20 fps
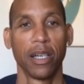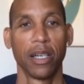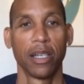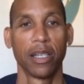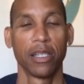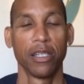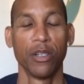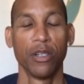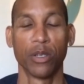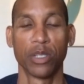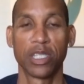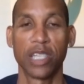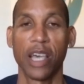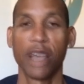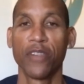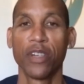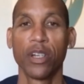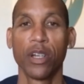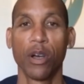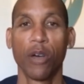you know,
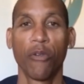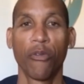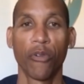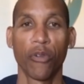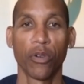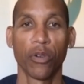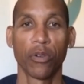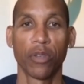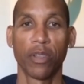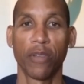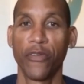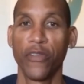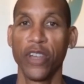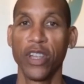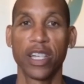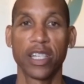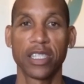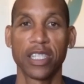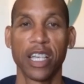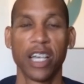seven and zero oh for the
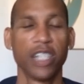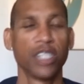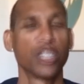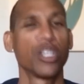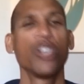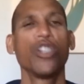Phoenix Suns.